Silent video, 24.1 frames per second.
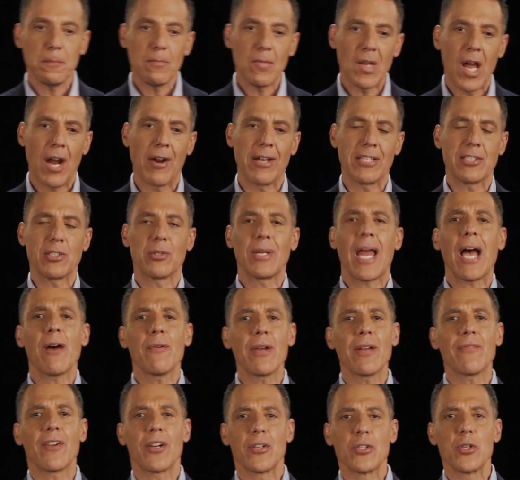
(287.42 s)
All right, so now
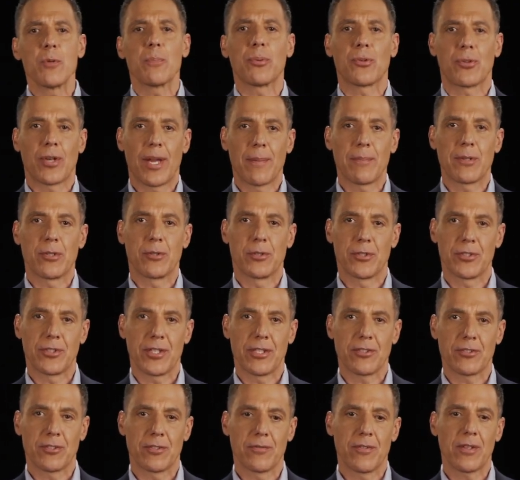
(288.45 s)
we have our new
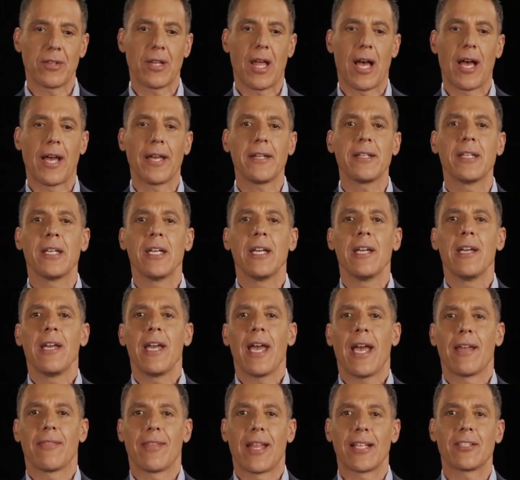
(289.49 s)
parameterization of the line,
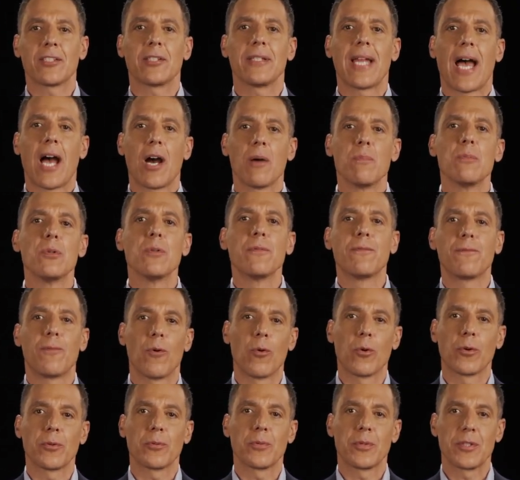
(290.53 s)
and let's now move
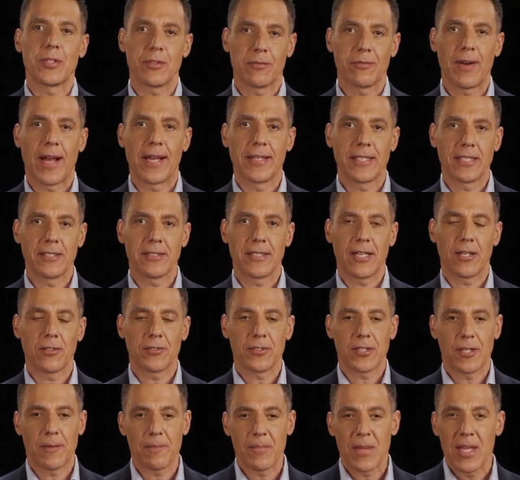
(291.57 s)
forward with defining
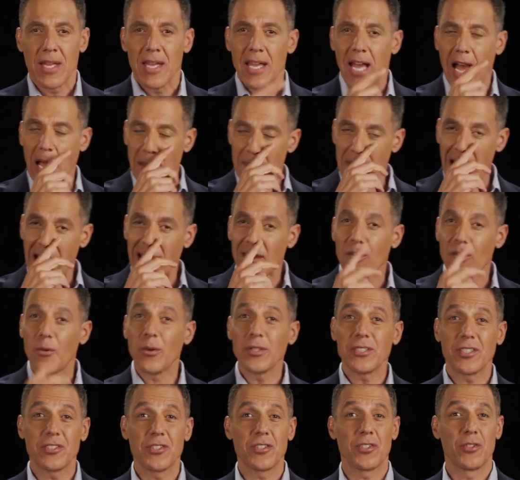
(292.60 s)
delta. I'm not
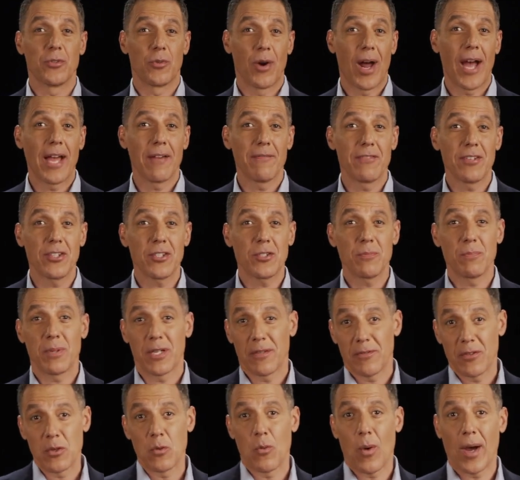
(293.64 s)
going to derive this, but
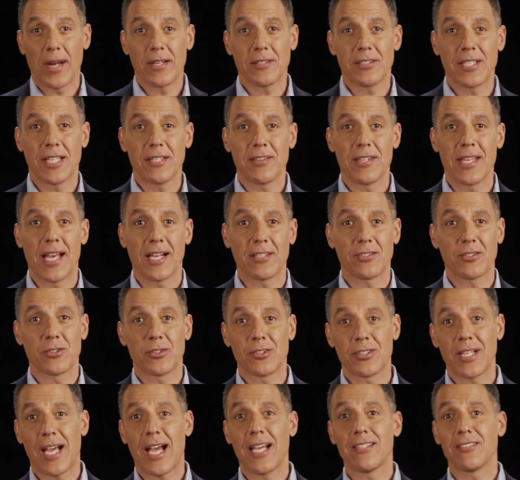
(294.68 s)
if you want to take the
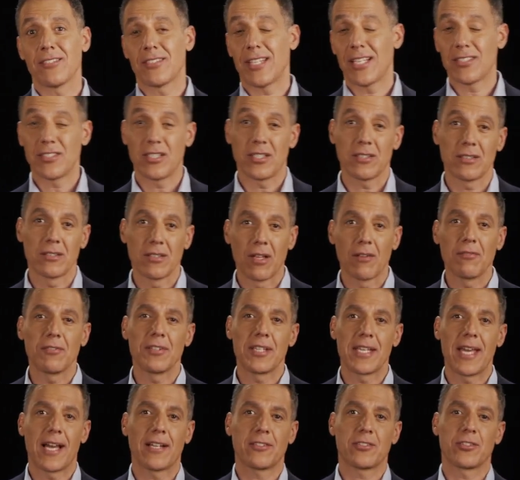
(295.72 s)
exercise, it's actually a
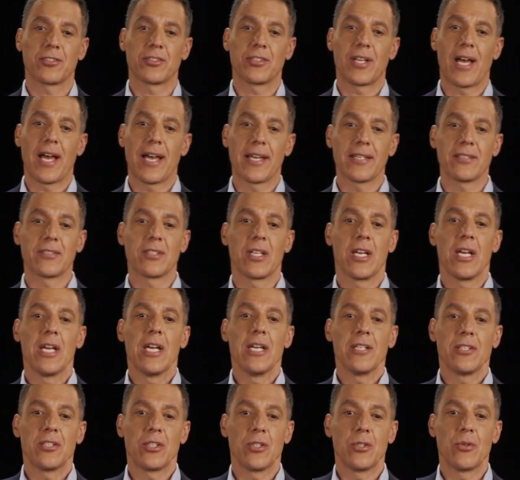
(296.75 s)
lovely exercise
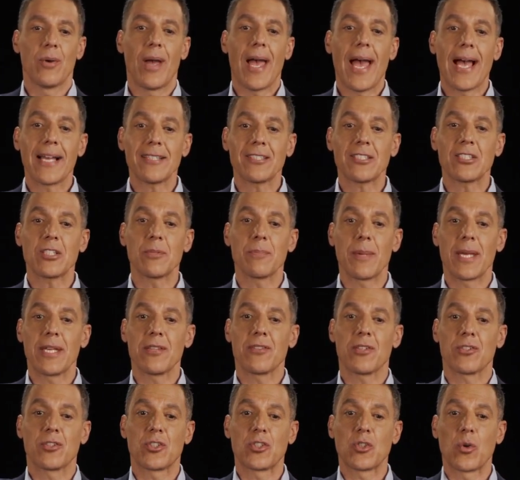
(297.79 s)
to
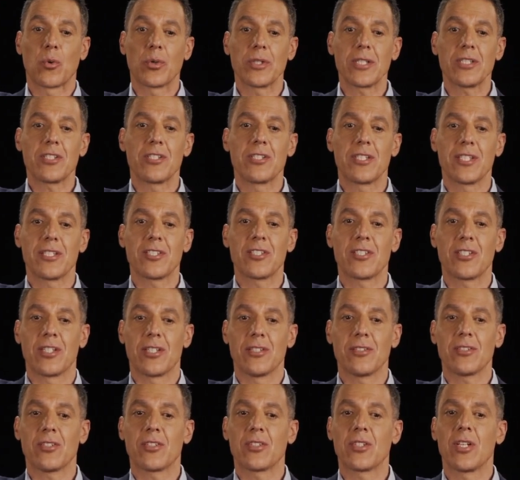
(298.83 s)
estimate the shortest
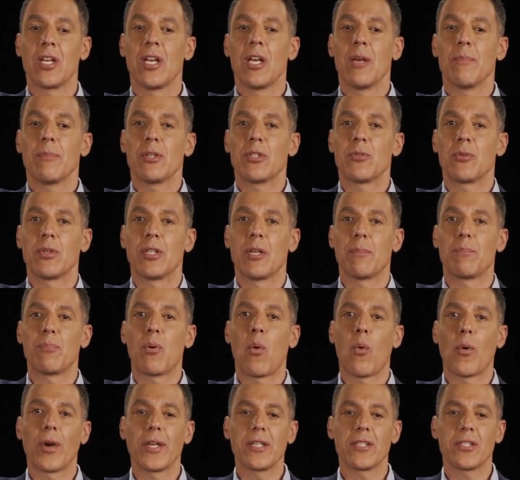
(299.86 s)
distance between a
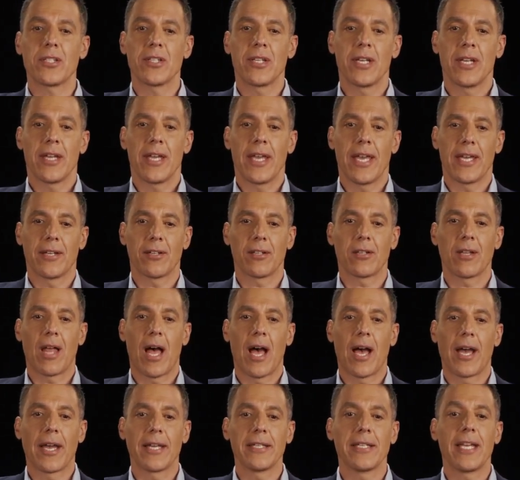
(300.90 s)
point and a
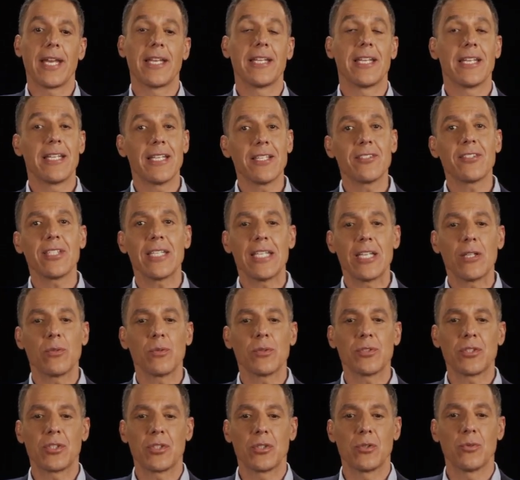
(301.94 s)
line, and it is
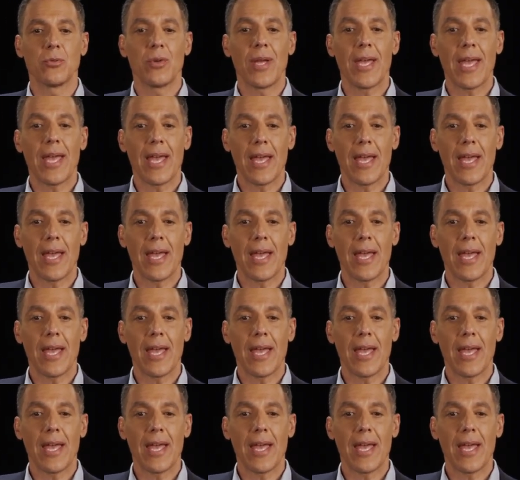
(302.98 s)
equal to